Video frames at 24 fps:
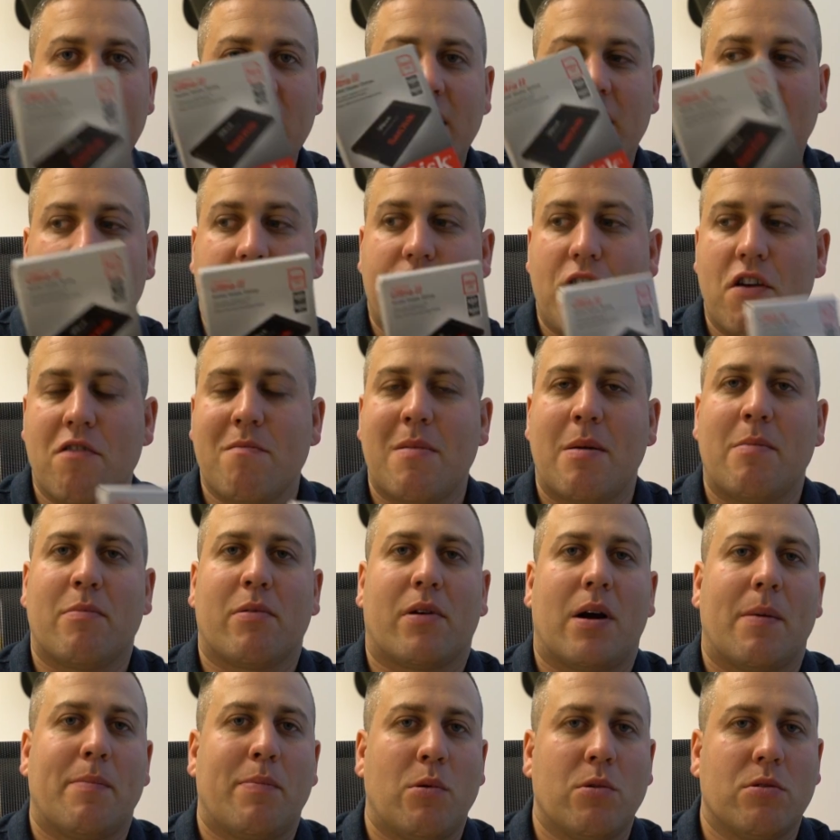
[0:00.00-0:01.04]
Now, if you remember,
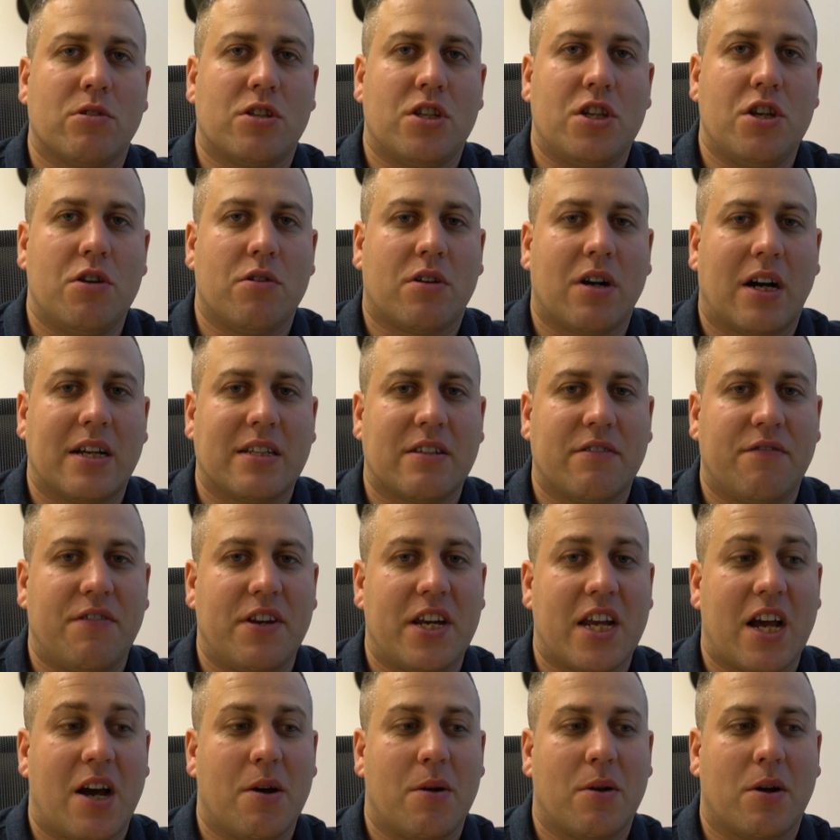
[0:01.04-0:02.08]
I brought to you guys a
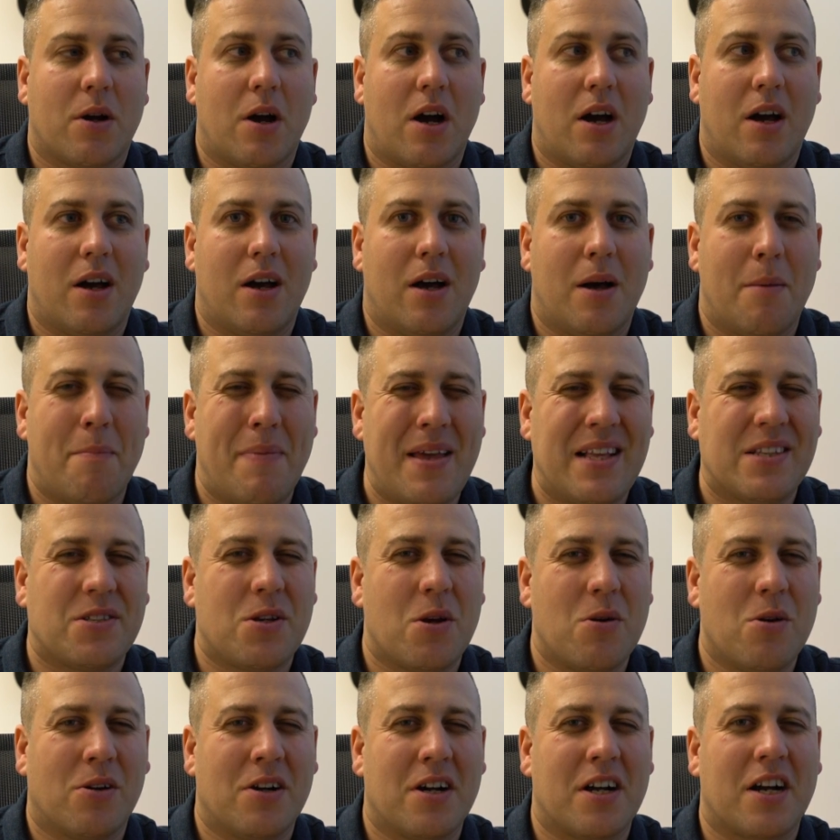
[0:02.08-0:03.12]
video a bit
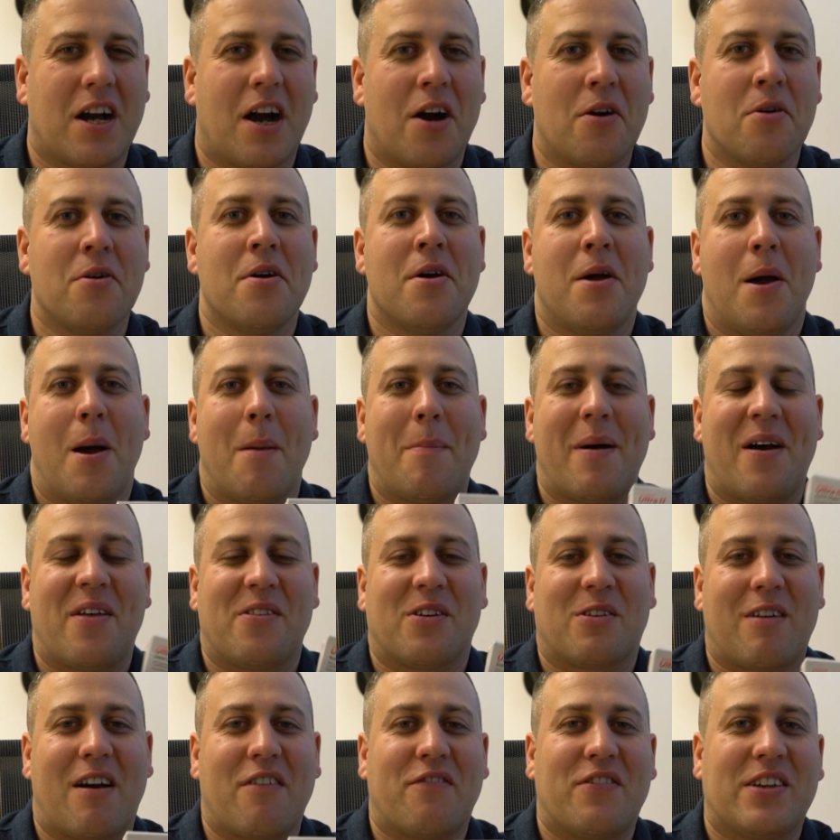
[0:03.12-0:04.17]
too long ago about the
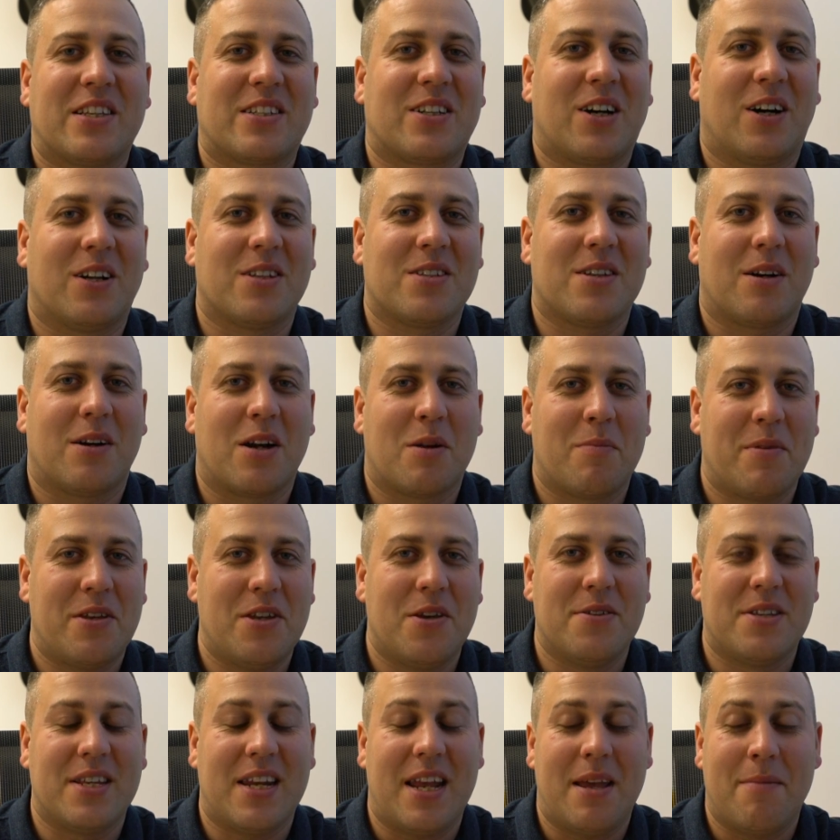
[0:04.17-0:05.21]
graphics cards that I'm going to be
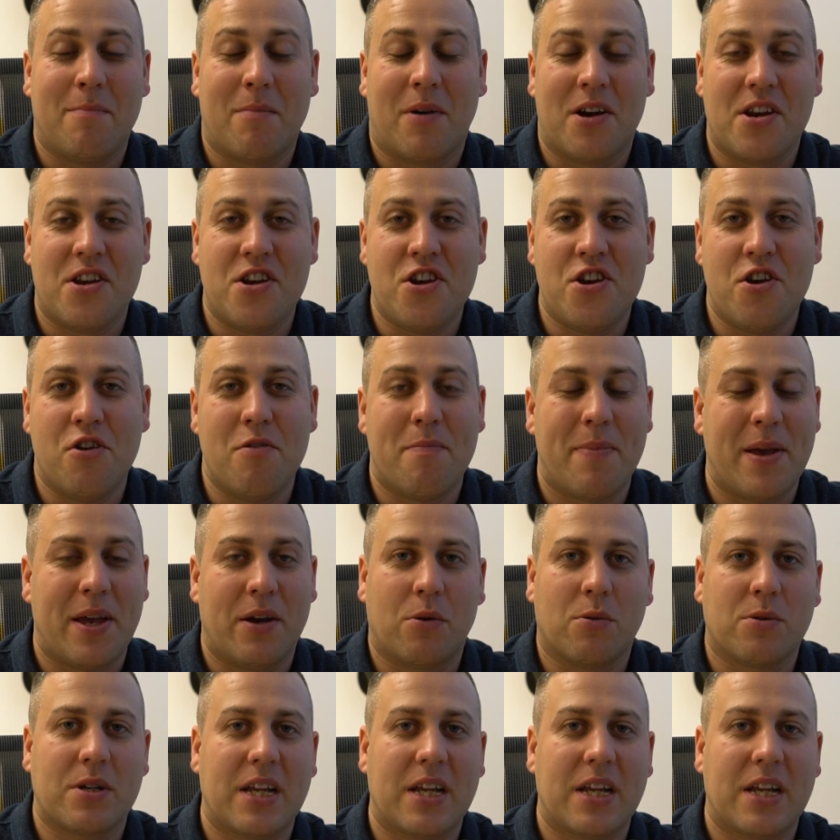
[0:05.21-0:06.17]
using in my new build,